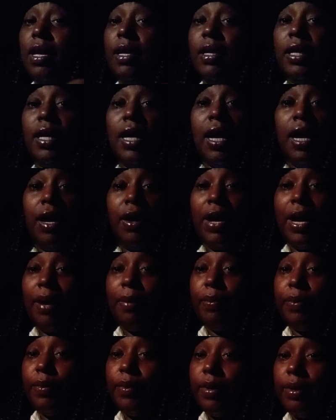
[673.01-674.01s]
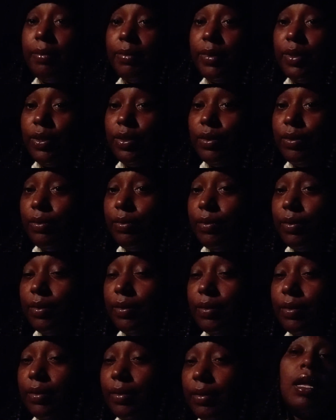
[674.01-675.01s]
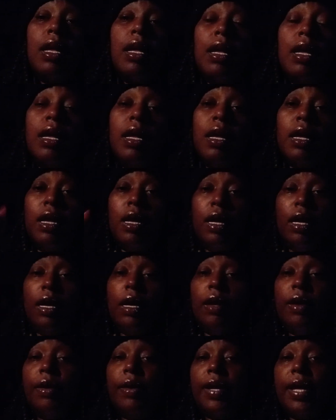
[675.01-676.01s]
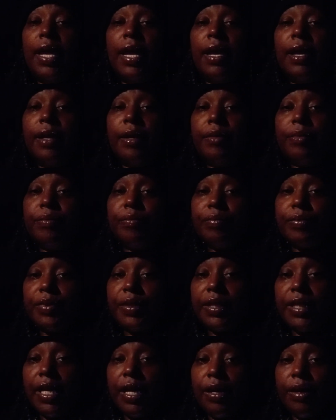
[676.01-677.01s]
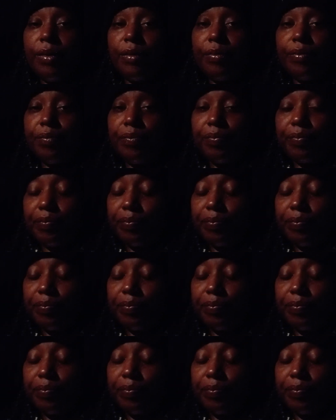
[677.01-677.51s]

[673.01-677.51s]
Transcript: Yeah, I promise you. Okay, so